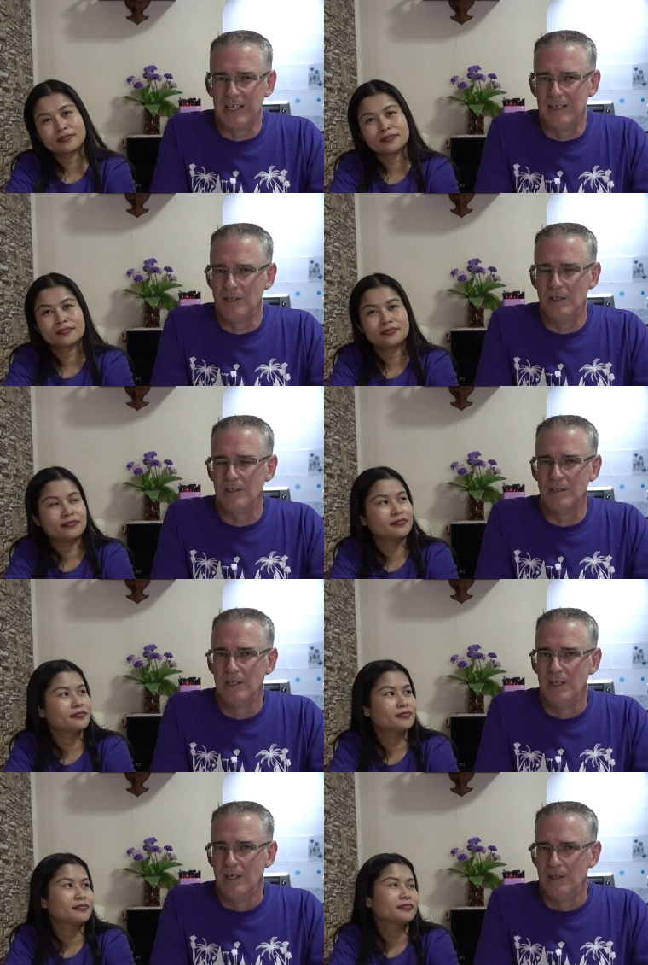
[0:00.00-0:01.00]
Speaker 1: yeah, not
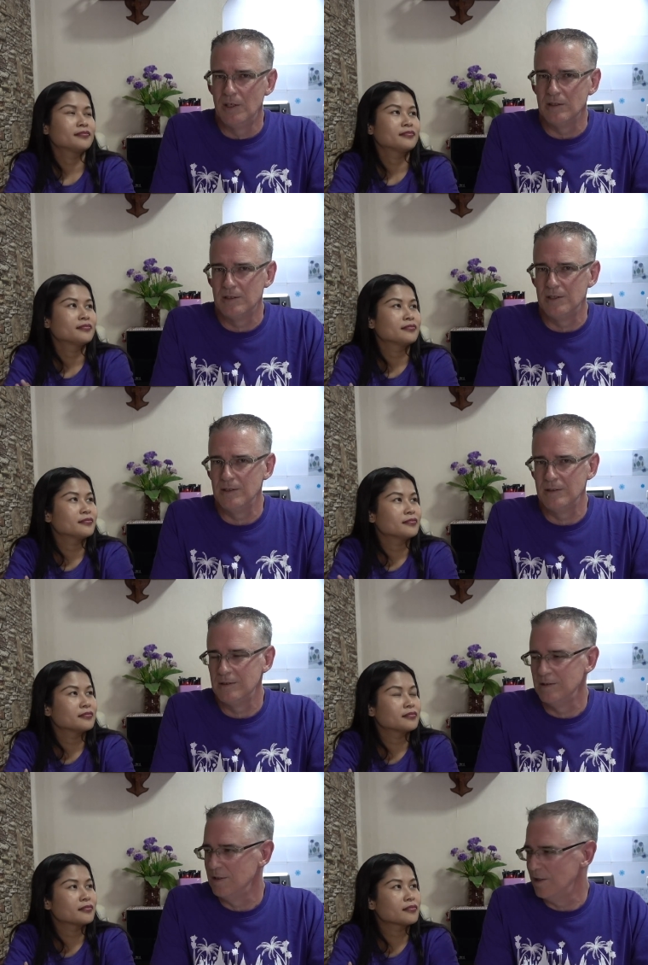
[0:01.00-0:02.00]
not
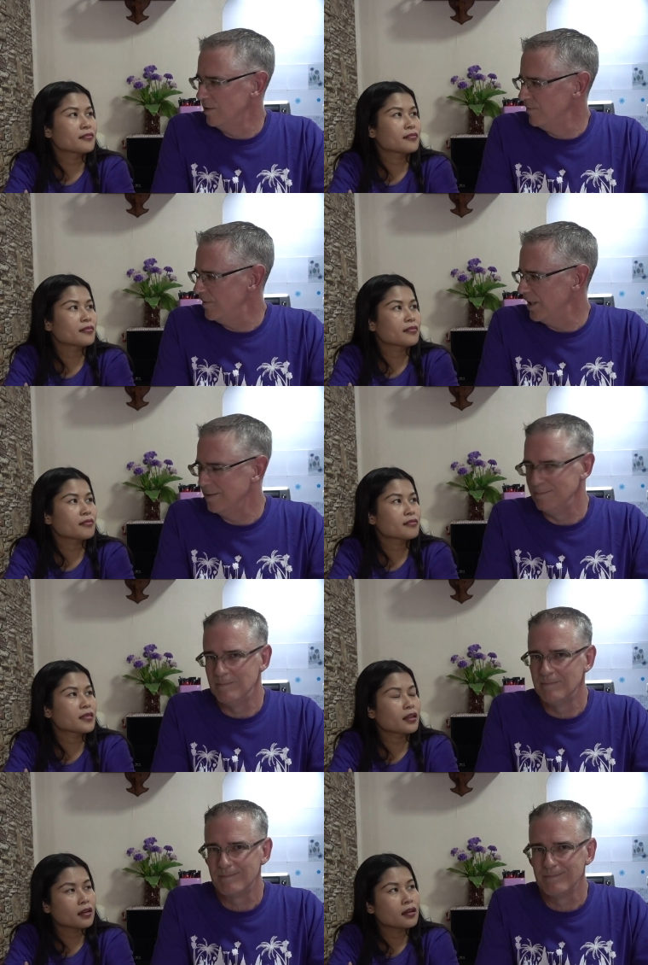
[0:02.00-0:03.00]
certain of um,
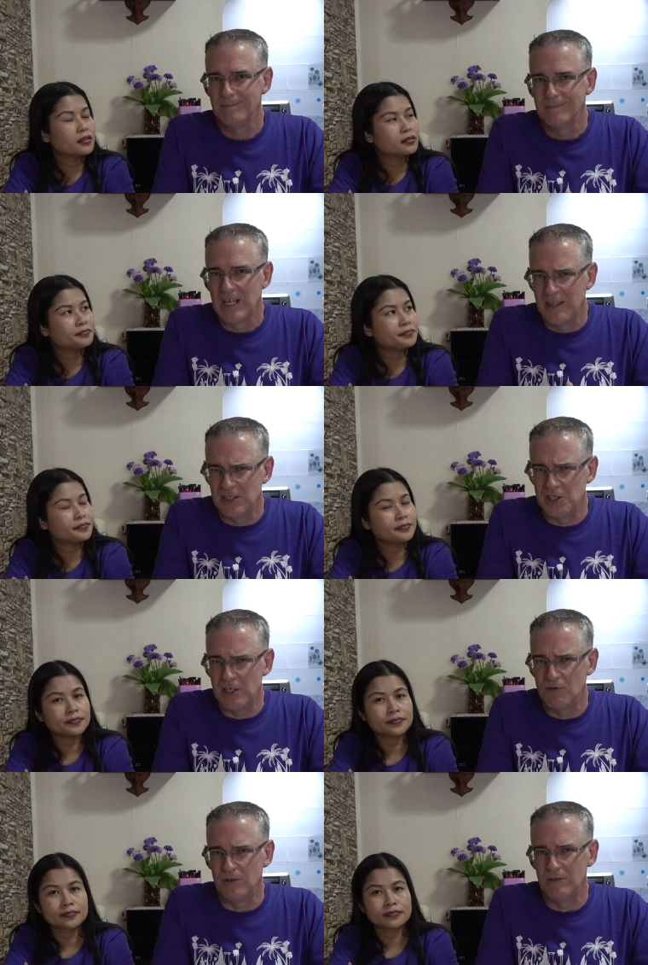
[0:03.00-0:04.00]
the
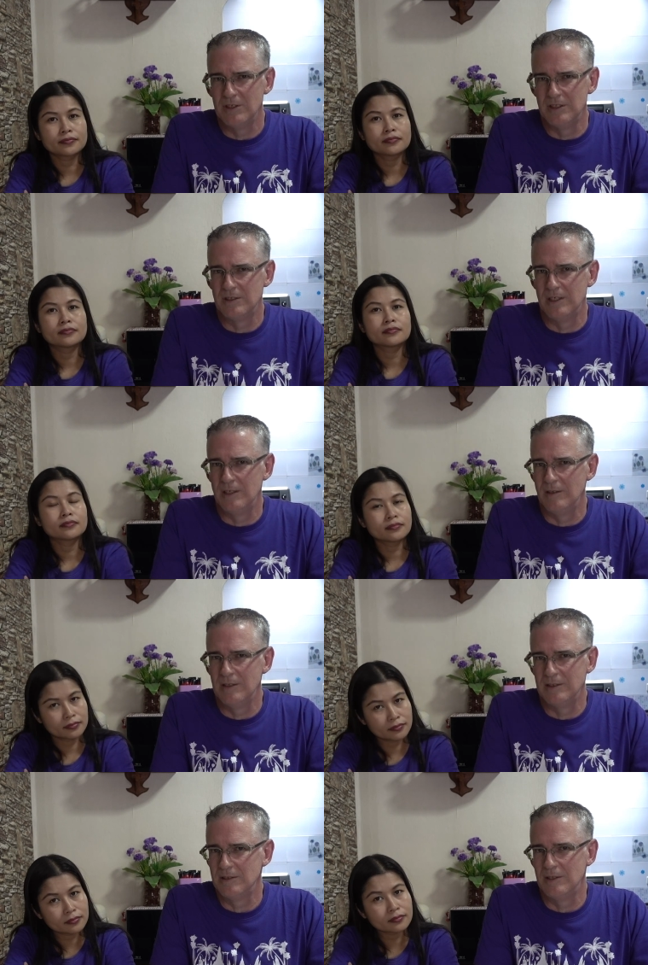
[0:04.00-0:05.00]
schedule. There's no
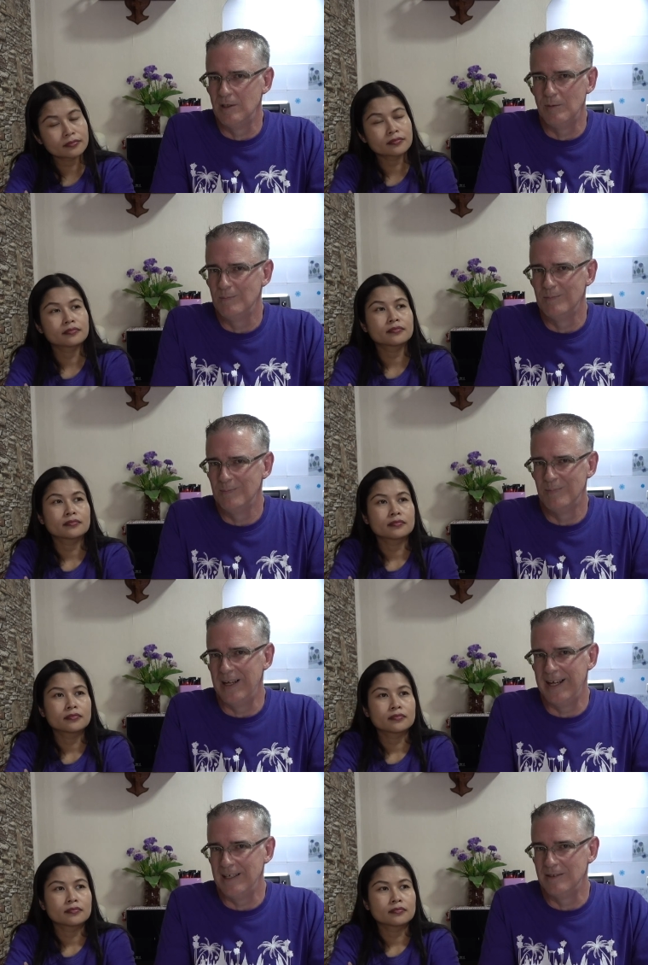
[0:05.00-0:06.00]
there's no
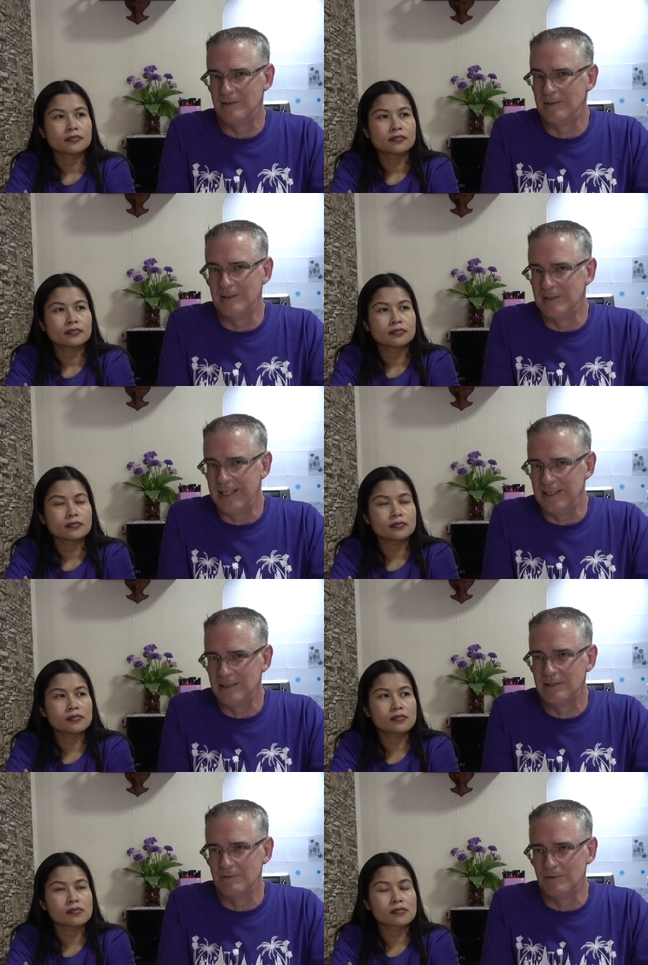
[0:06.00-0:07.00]
planned
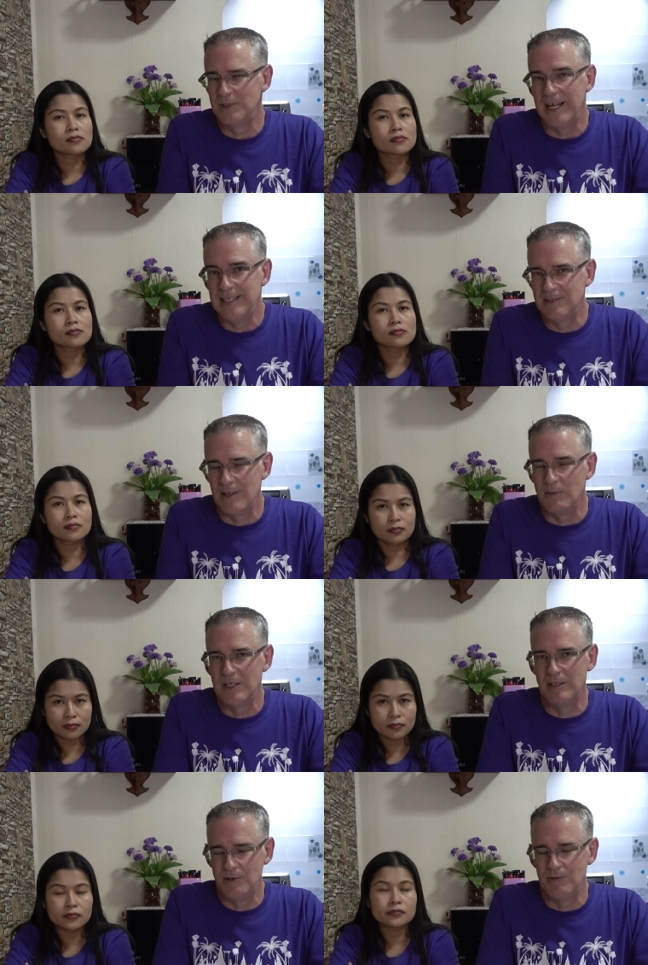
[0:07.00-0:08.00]
dates or days that we're
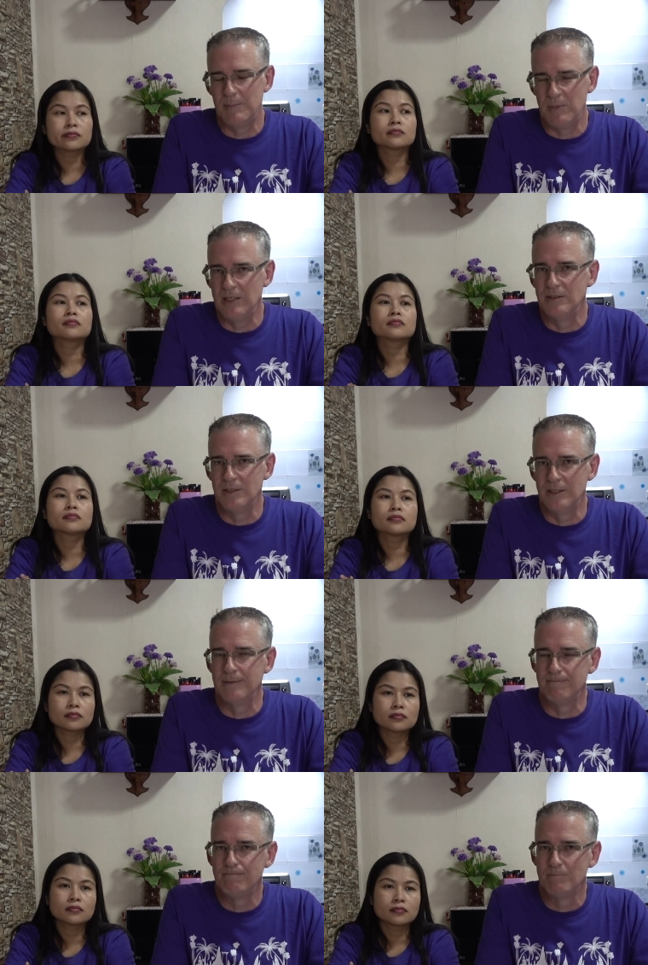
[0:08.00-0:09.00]
going to do uploads on.
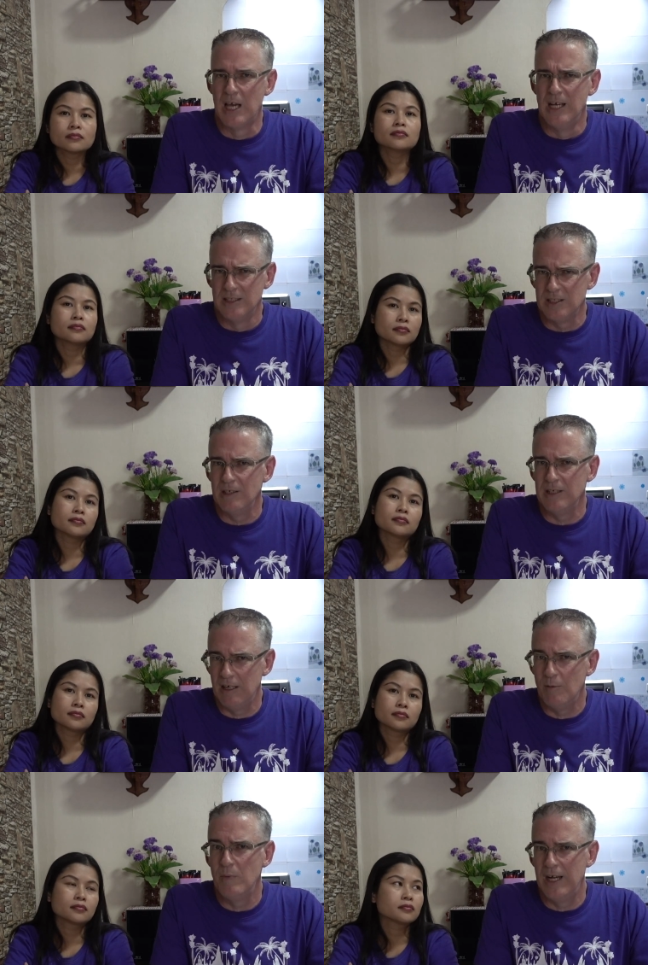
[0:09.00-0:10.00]
Mm-hmm. So
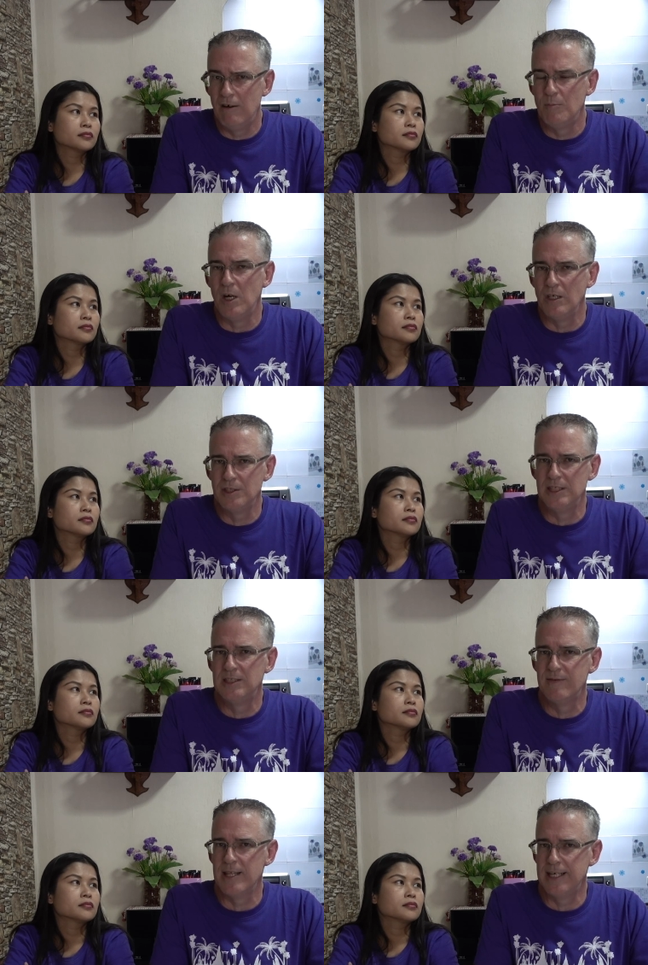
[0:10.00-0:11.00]
our, our
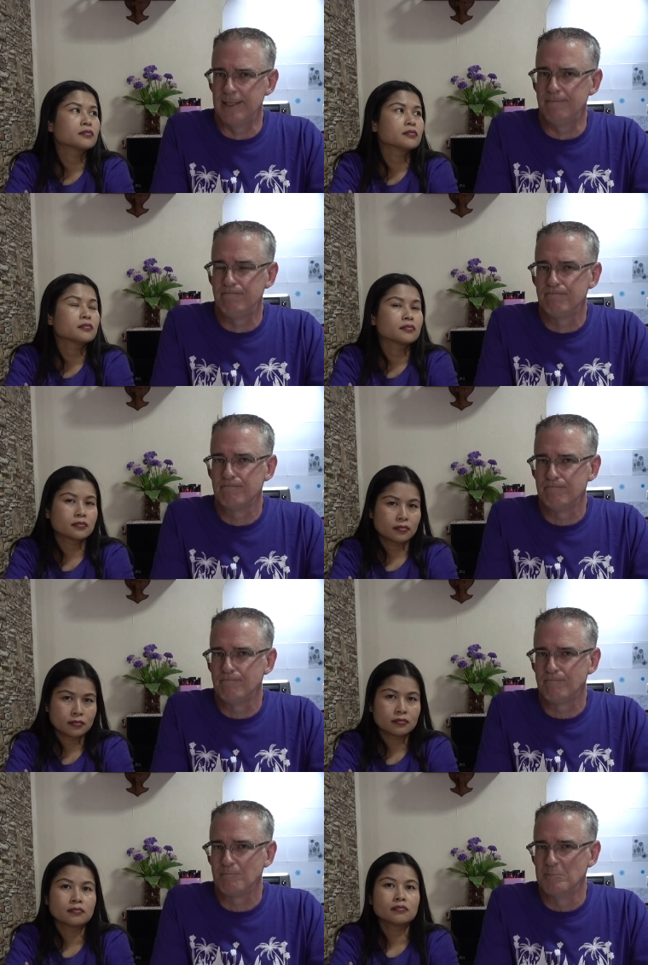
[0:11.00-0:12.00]
apologies for that.
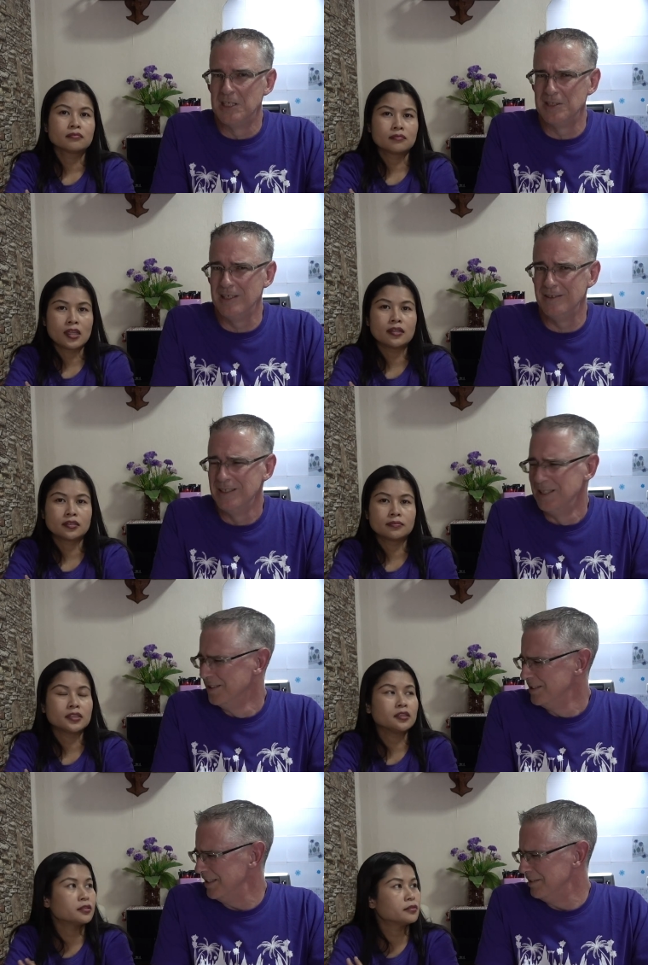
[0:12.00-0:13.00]
Mm-hmm. So yes,
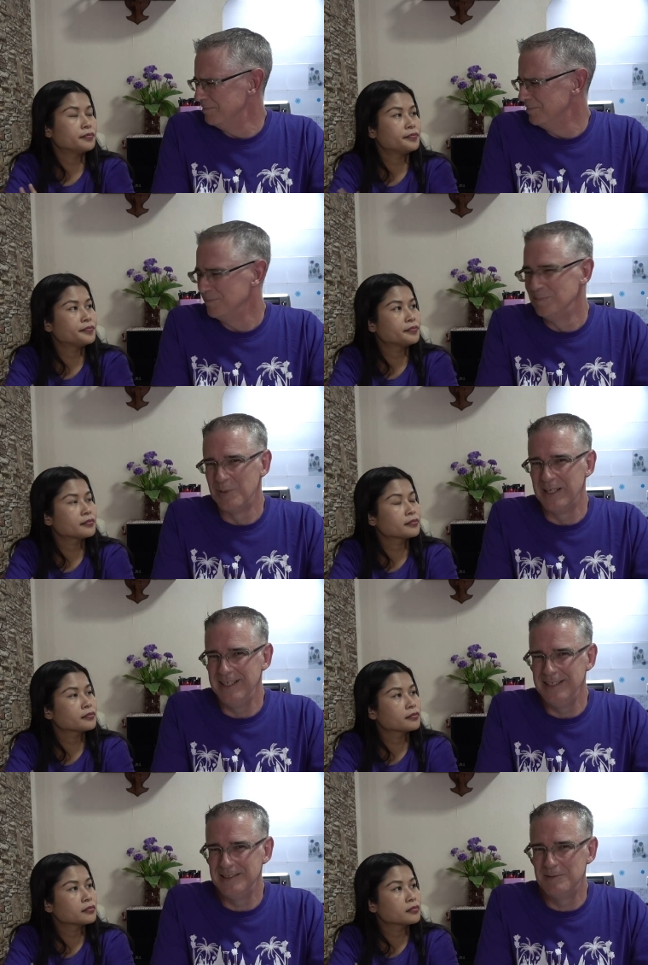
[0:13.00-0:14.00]
yeah,
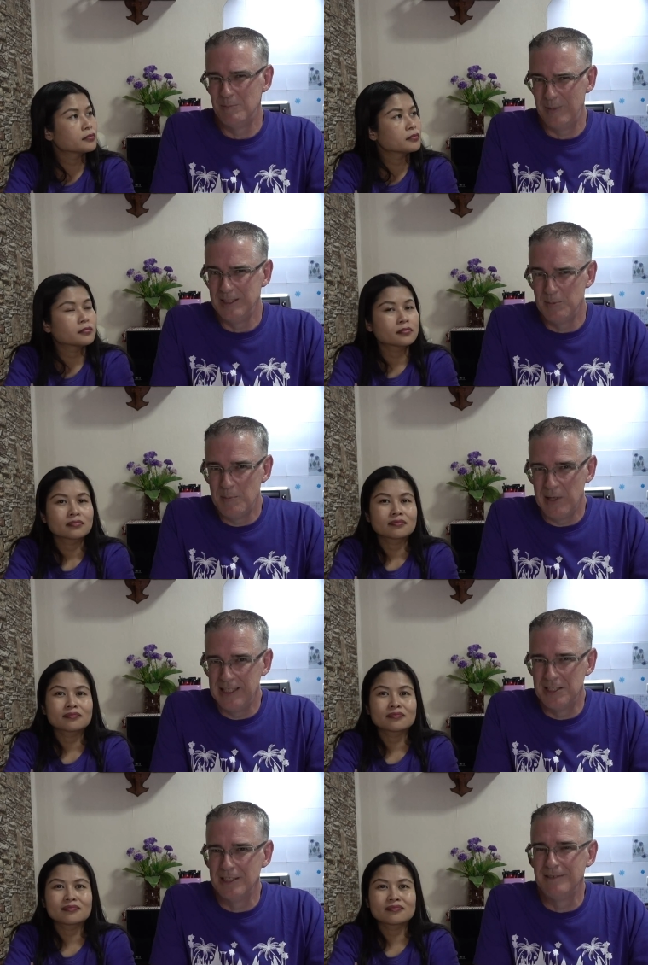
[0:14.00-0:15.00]
please please be
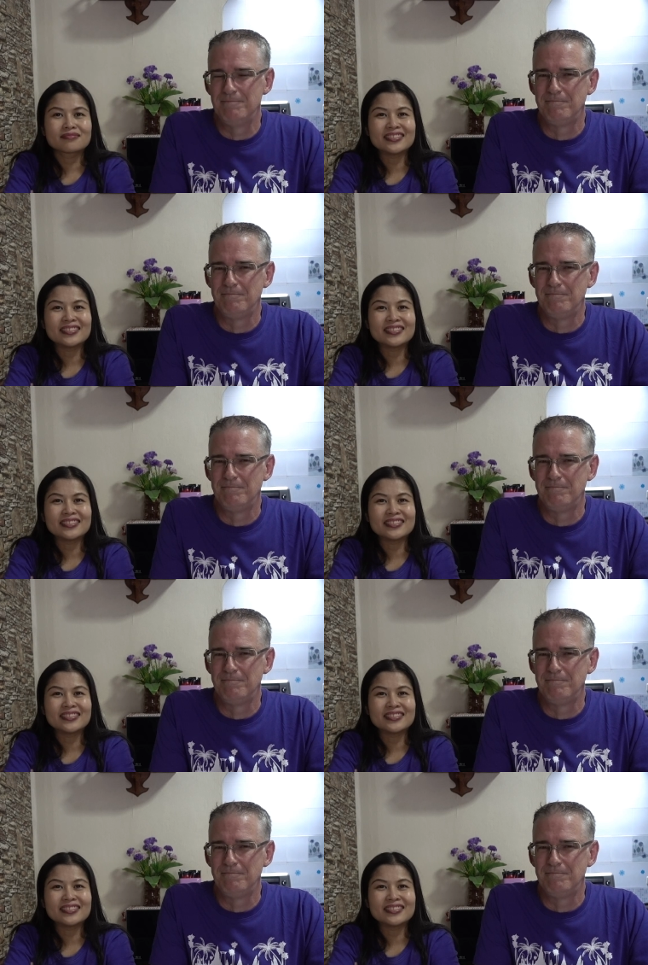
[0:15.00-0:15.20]
patient